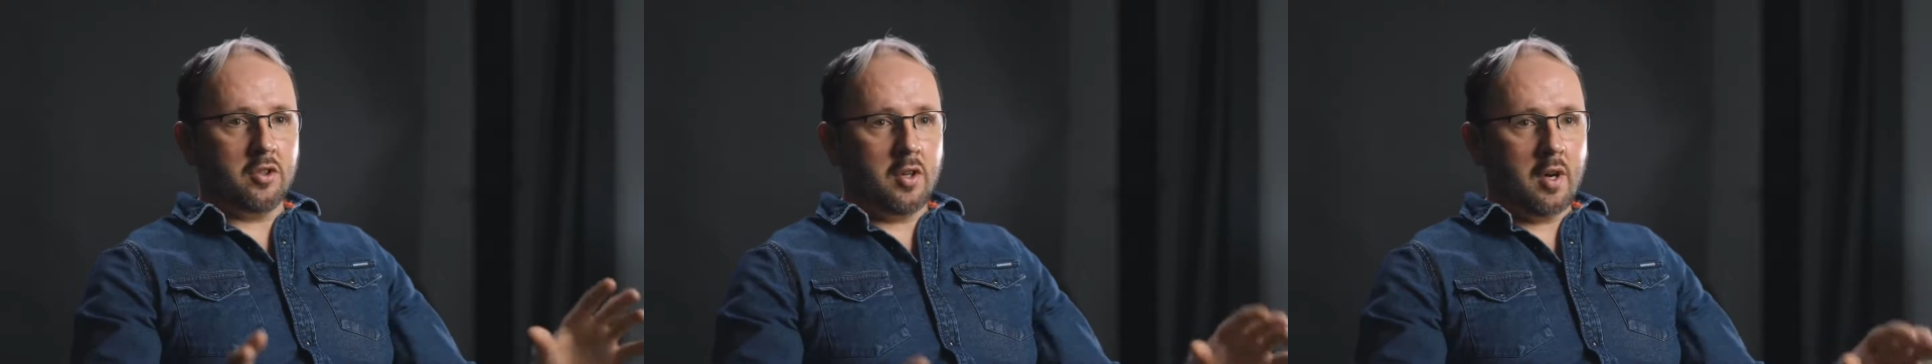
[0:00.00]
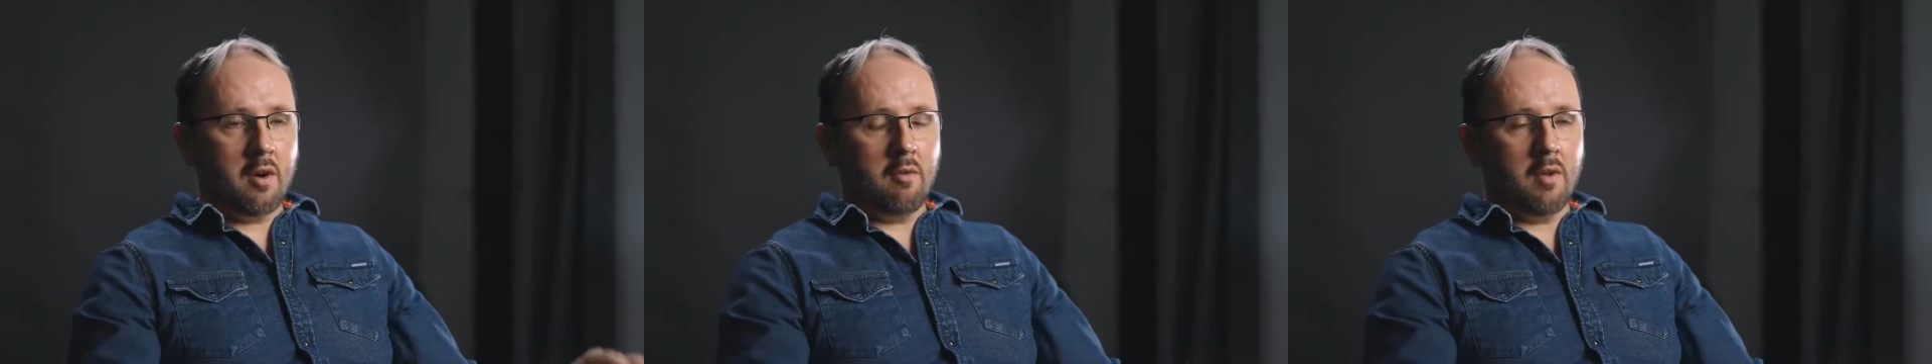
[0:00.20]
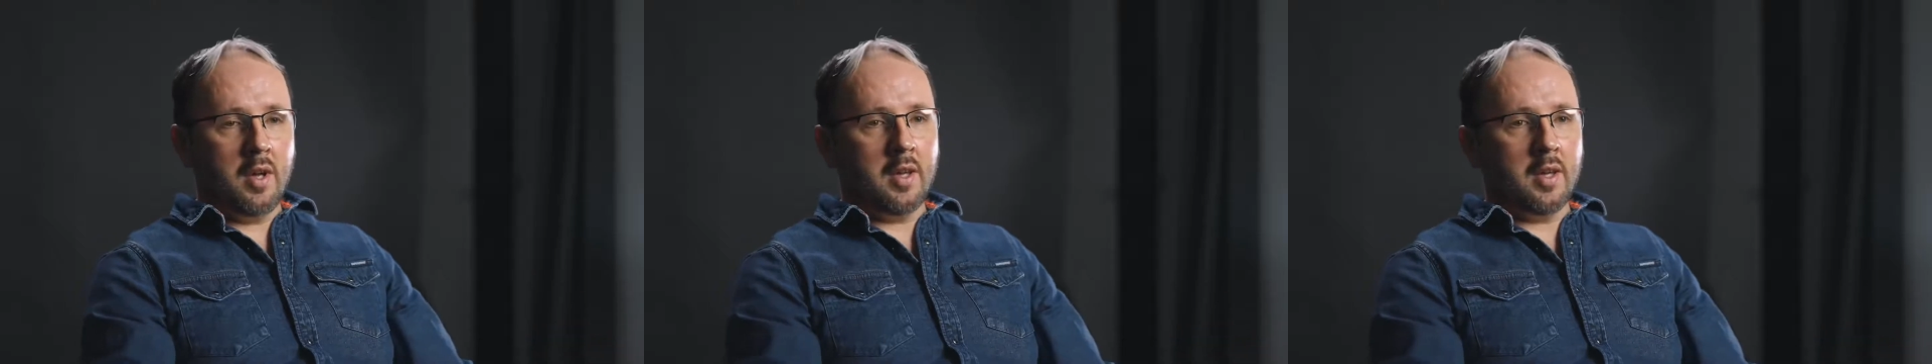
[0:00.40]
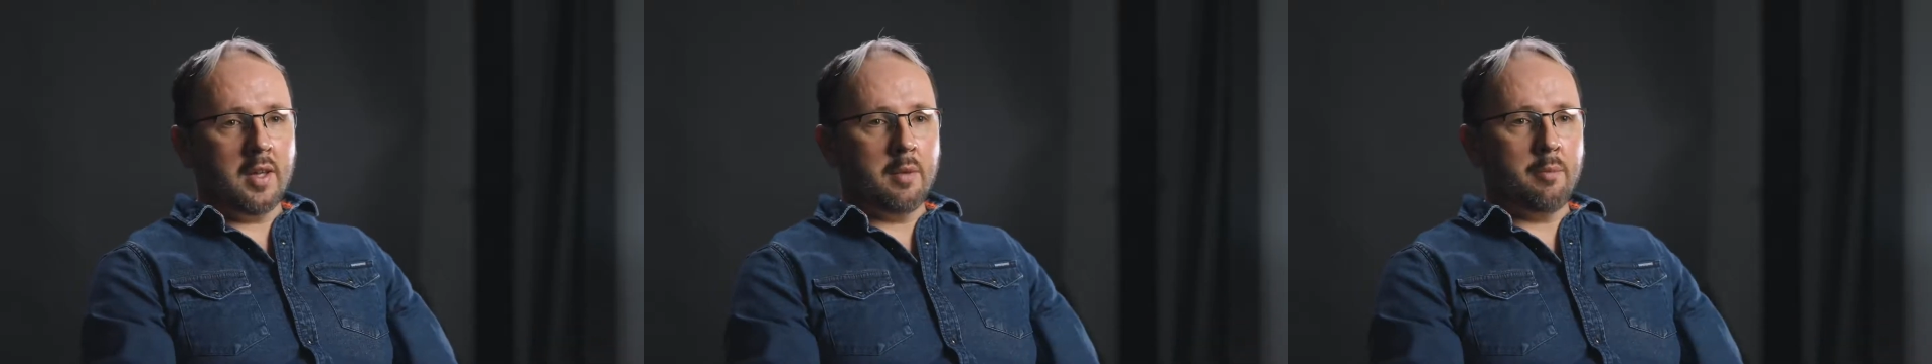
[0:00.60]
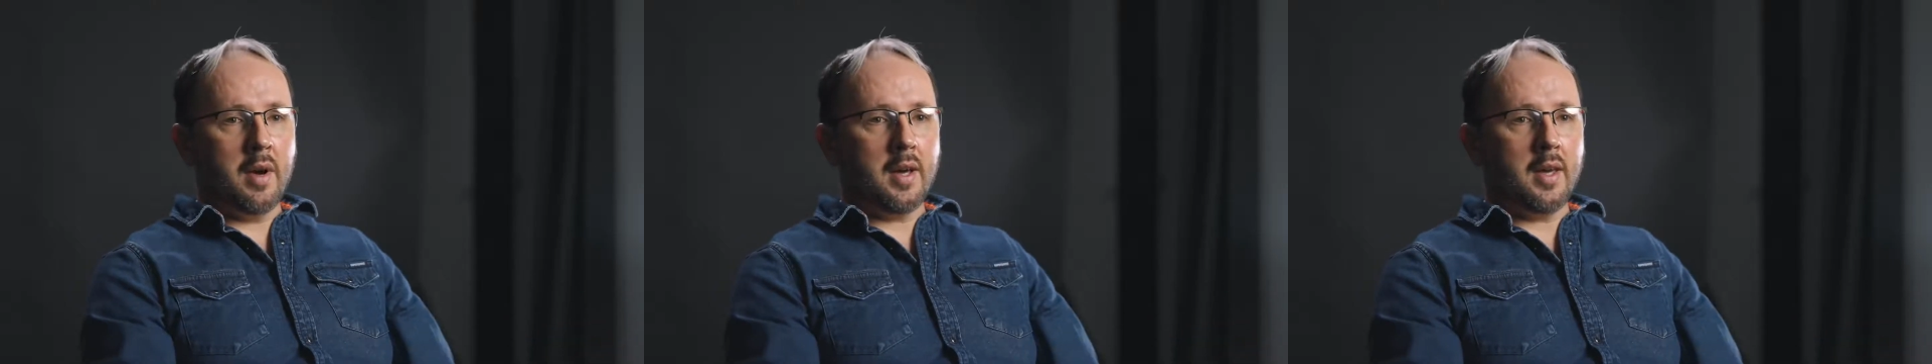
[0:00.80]
go out there and get the
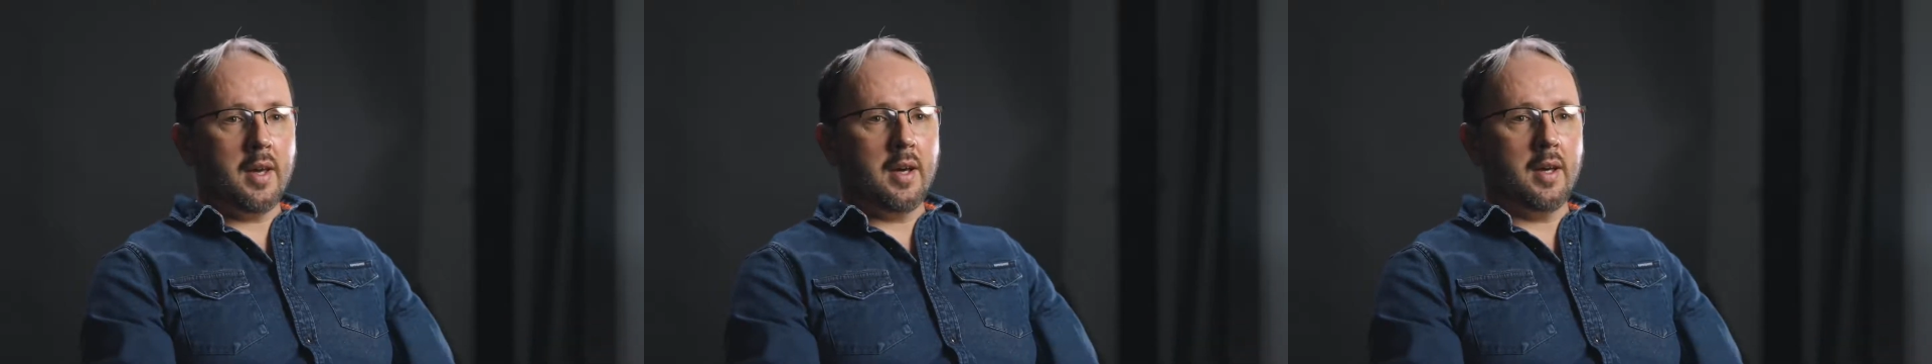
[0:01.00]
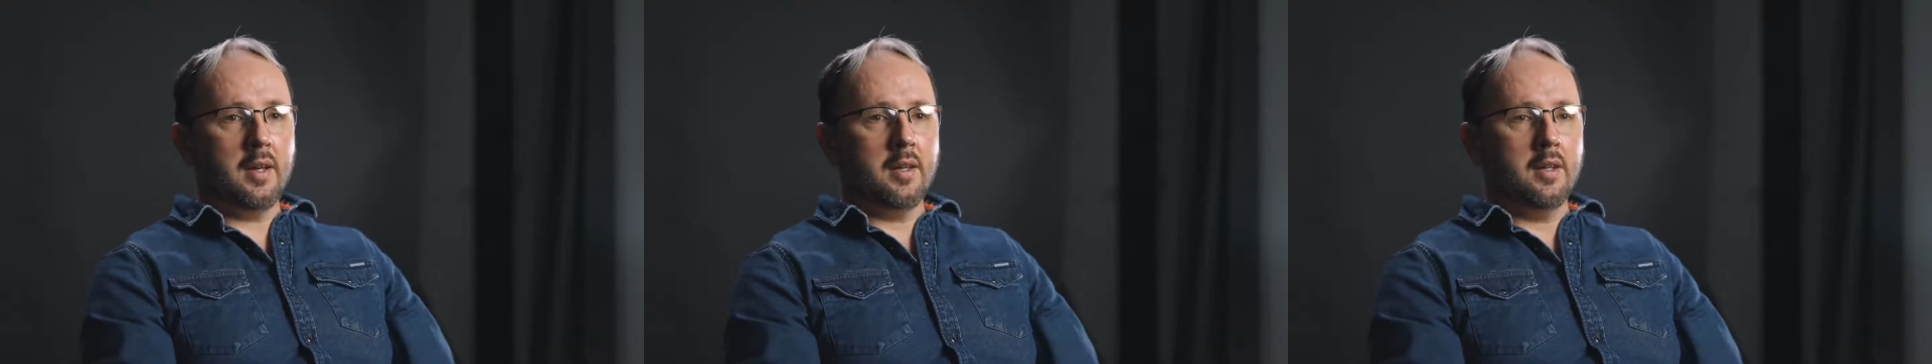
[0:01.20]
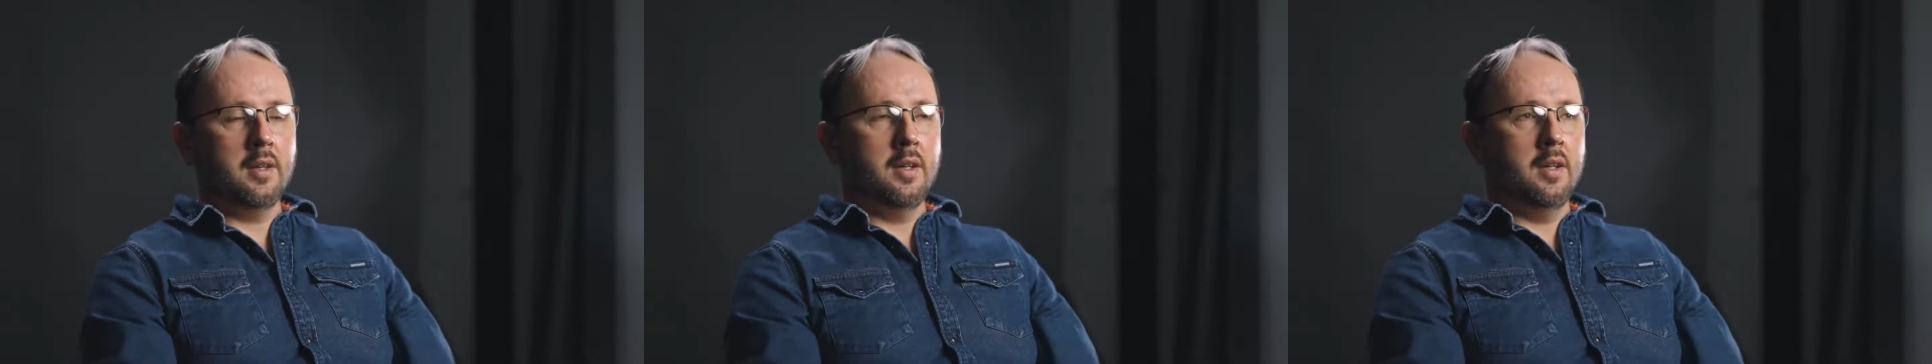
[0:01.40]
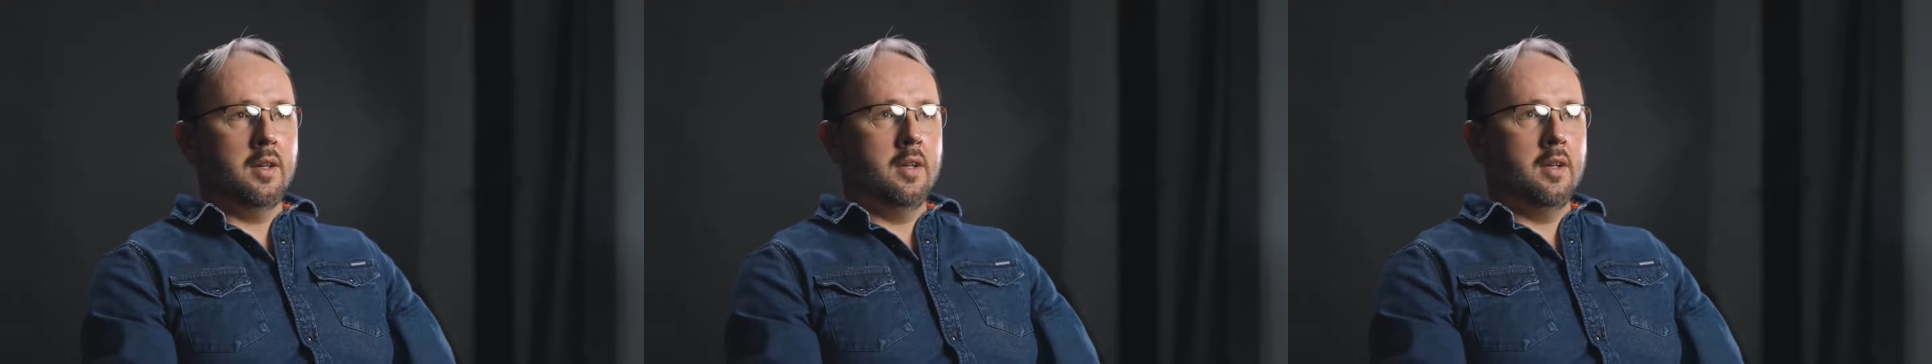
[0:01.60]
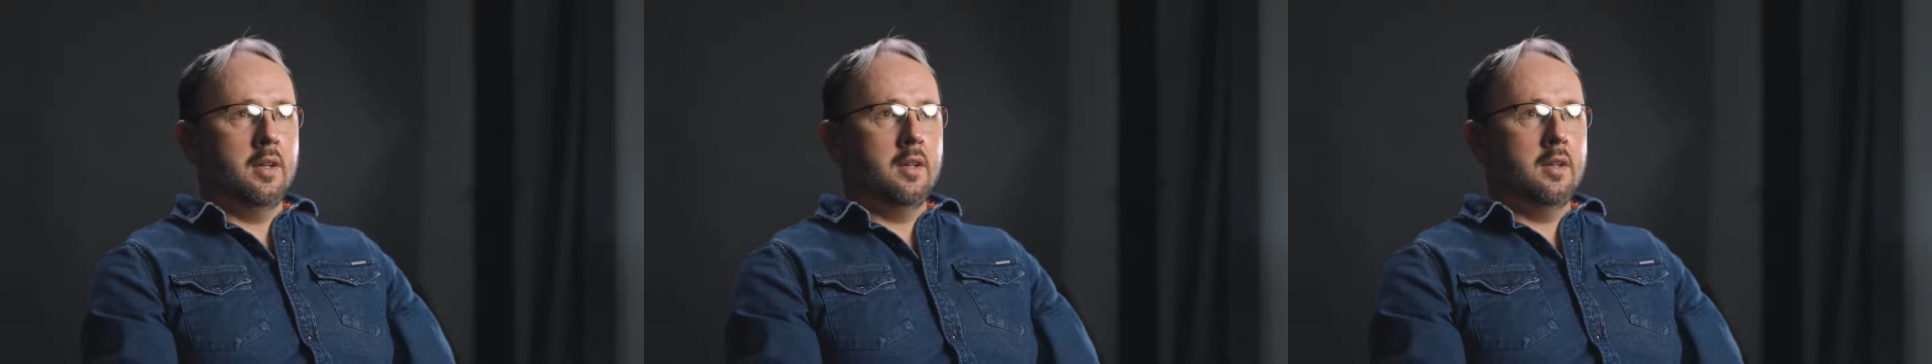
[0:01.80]
bad guy.
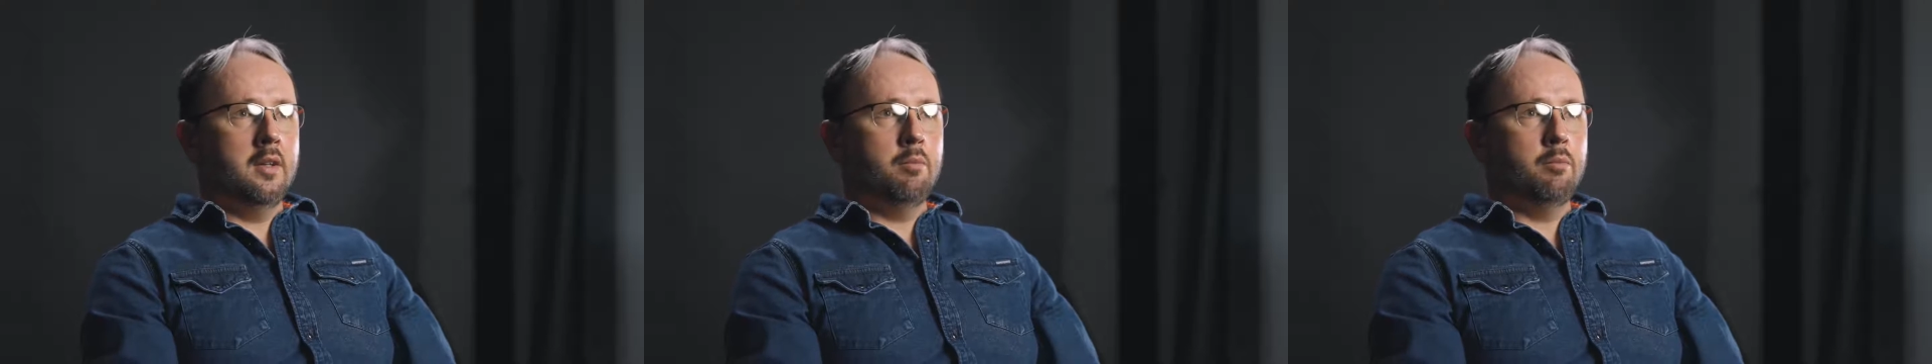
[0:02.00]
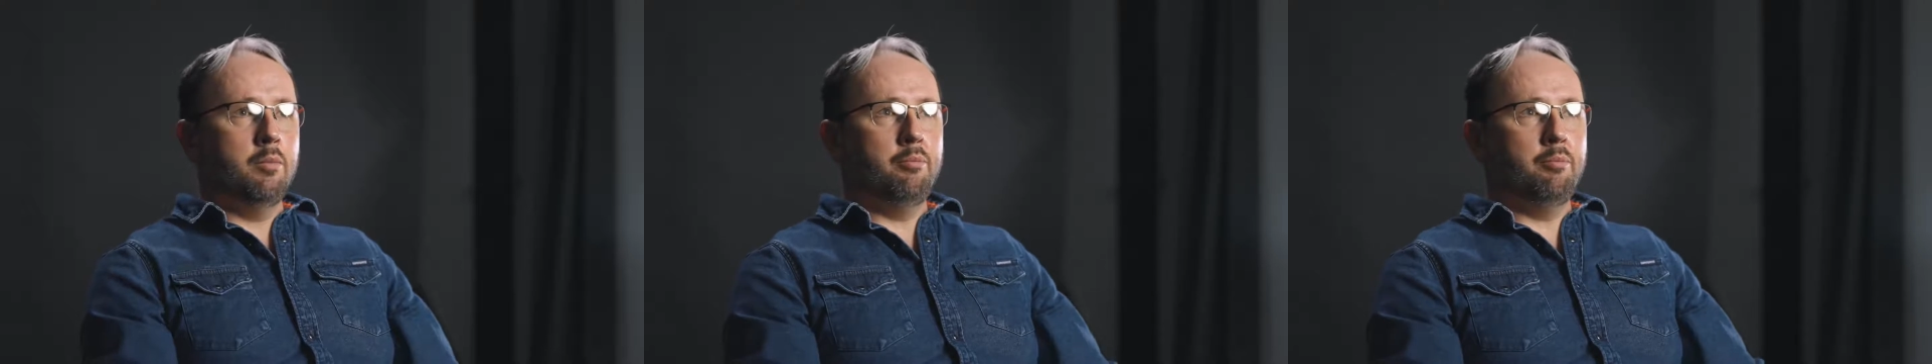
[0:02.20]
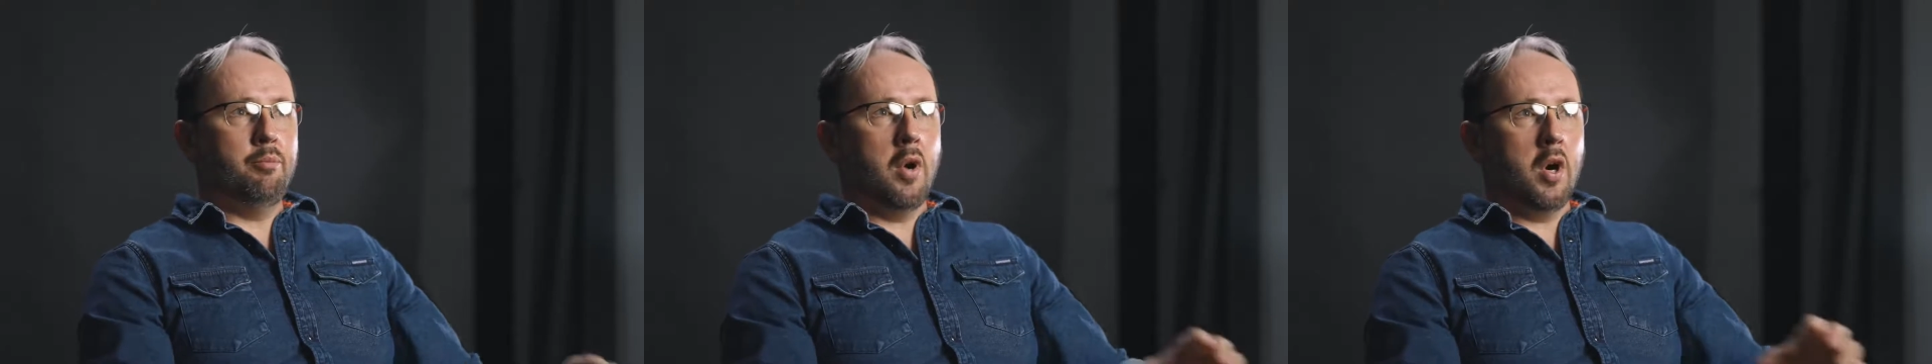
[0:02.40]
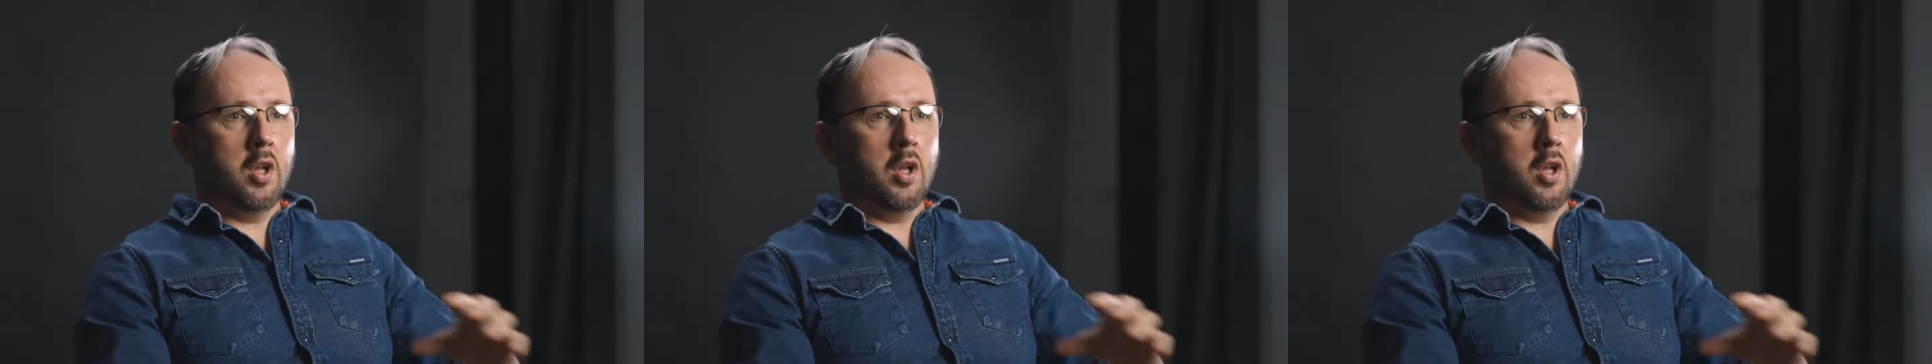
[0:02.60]
But